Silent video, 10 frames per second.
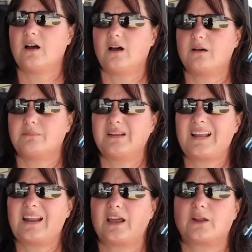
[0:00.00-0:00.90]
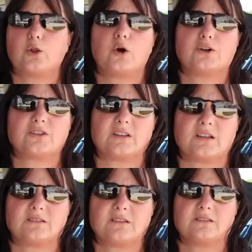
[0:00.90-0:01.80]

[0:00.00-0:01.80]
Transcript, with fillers: uh, but not like large things.